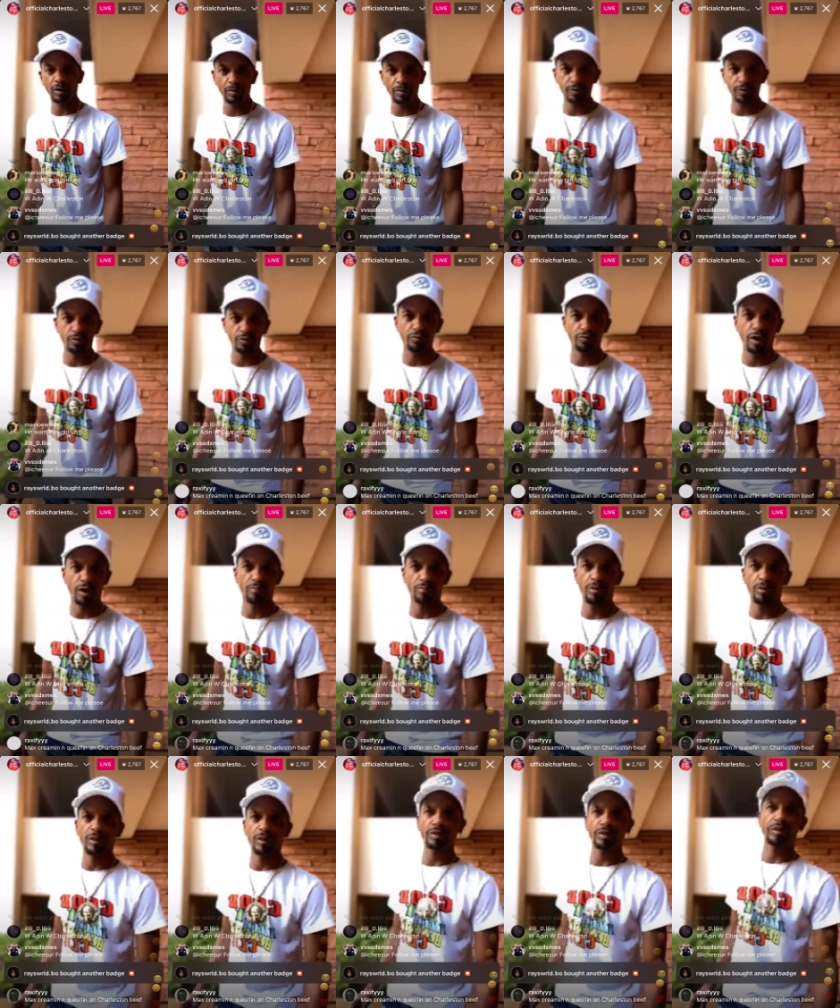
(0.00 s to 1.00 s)
you stay with your
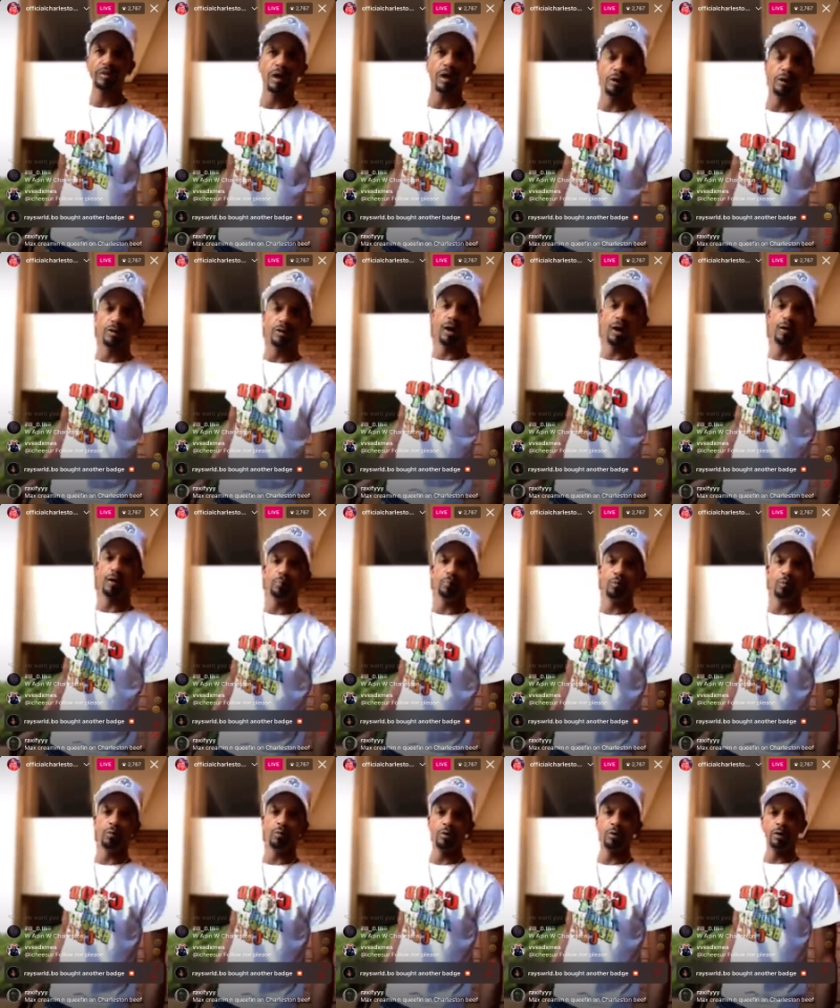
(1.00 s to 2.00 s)
grandmother and all
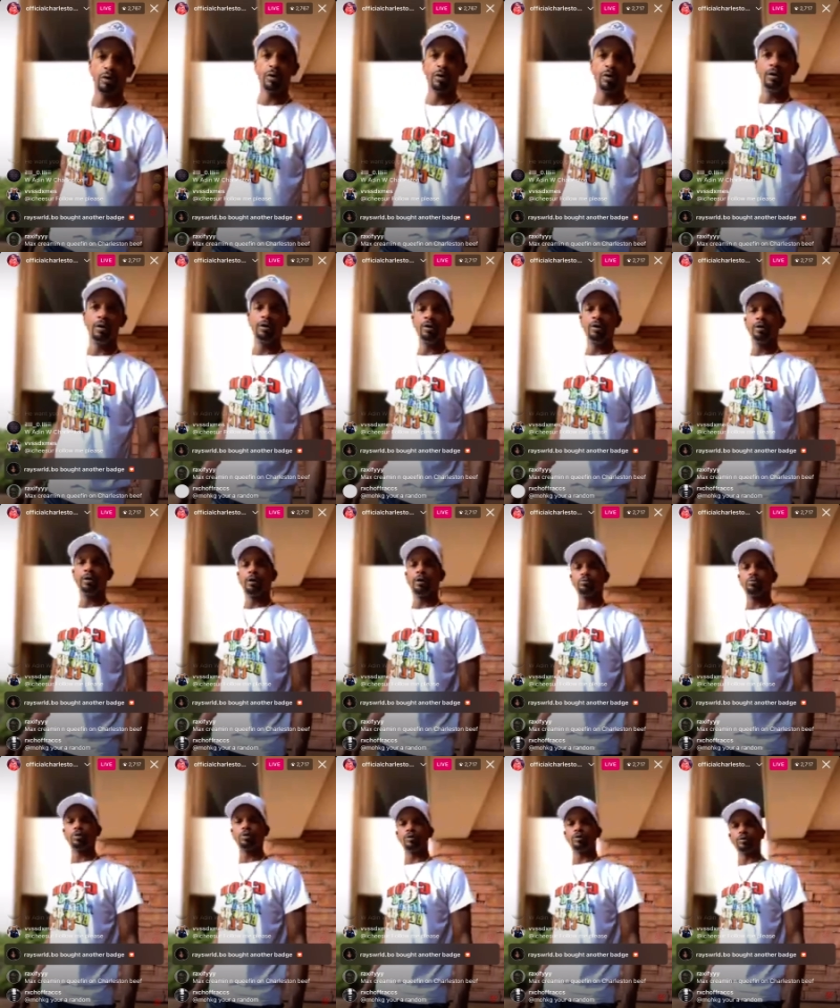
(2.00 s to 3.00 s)
y'all poor.
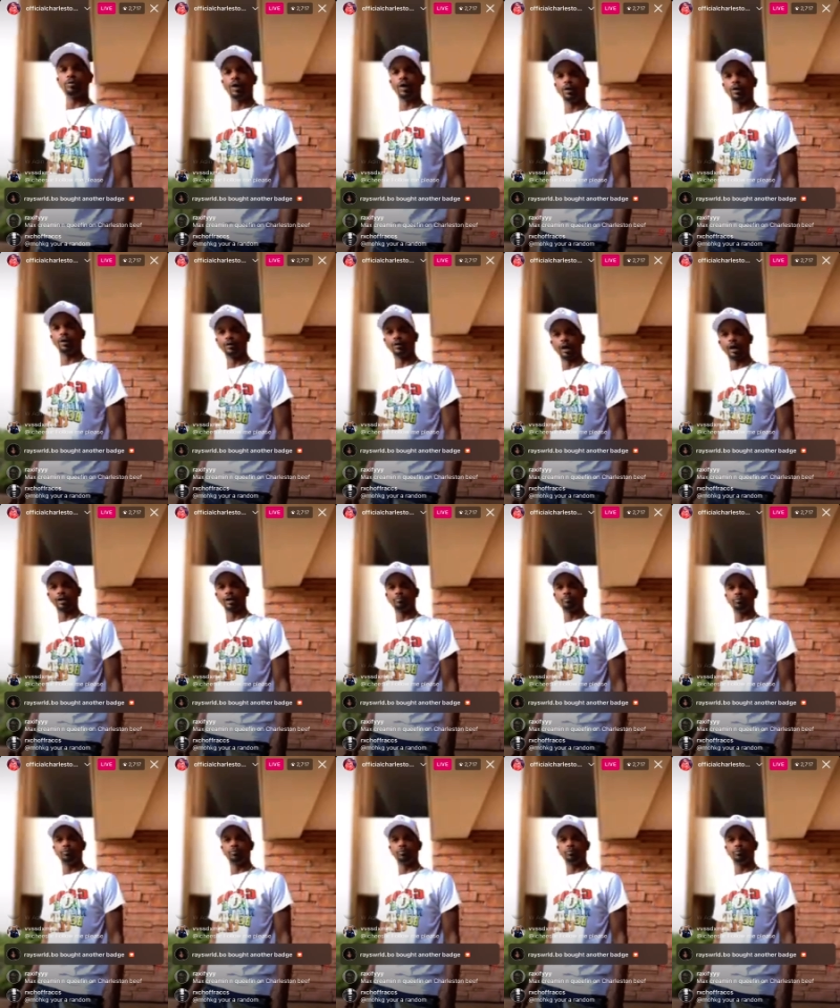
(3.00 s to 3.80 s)
Here, here go ten thousand